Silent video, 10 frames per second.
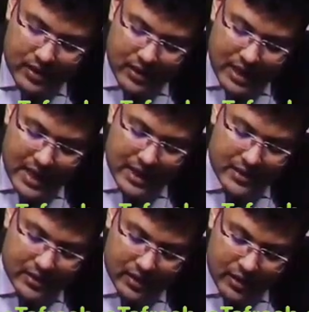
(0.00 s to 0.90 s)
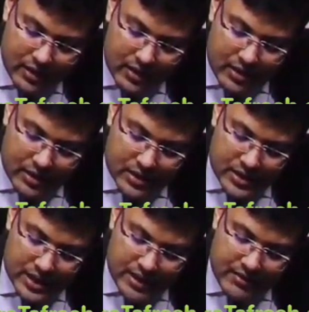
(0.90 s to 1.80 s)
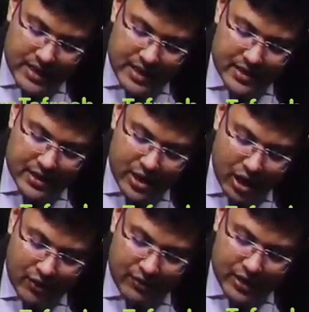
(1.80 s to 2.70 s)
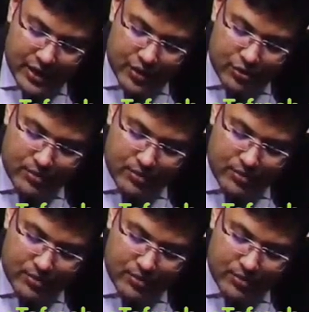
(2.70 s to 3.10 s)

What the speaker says: and severity of acute